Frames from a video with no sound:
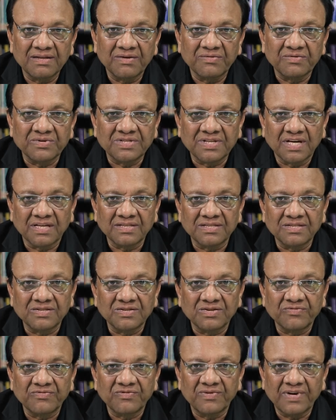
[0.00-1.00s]
there were chances
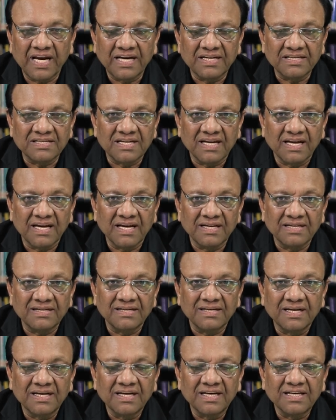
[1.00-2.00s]
of landslide,
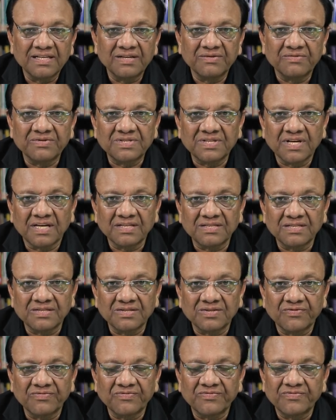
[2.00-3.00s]
there were
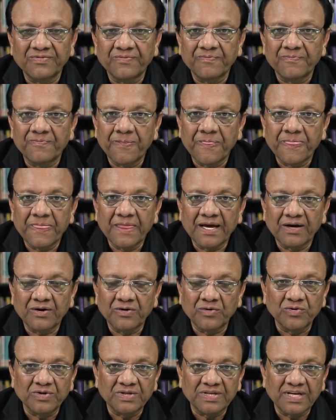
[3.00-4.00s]
chances of
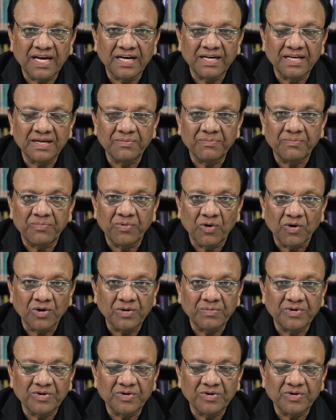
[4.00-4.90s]
roads getting blocked